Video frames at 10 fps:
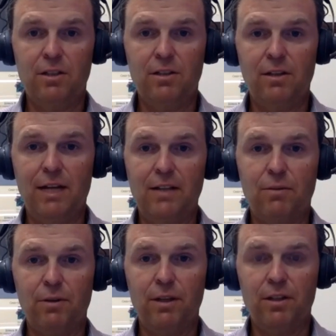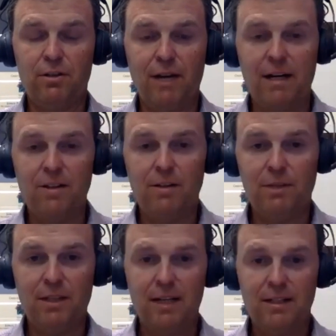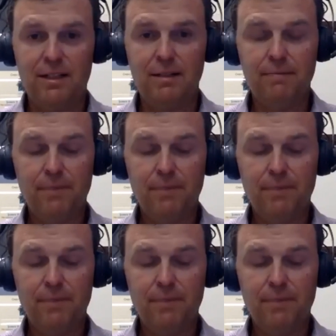And so that's really the strategy with testing.